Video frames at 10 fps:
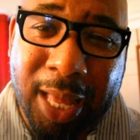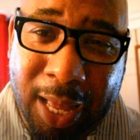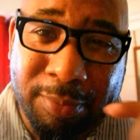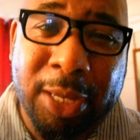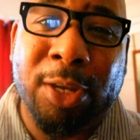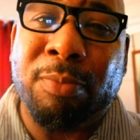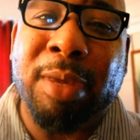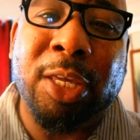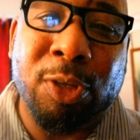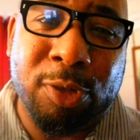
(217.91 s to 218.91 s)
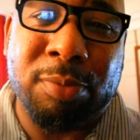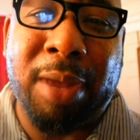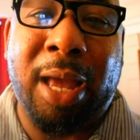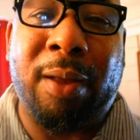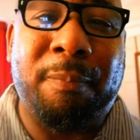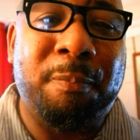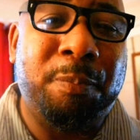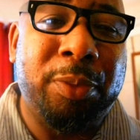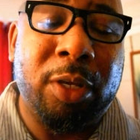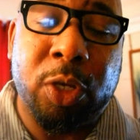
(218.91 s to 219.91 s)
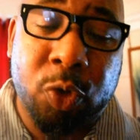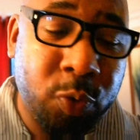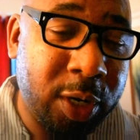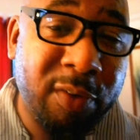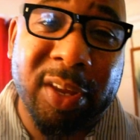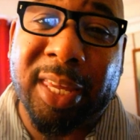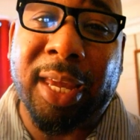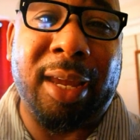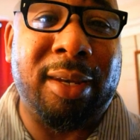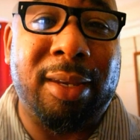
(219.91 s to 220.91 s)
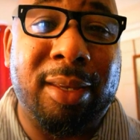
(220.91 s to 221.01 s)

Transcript: I'm here to make you smile and do whatever I can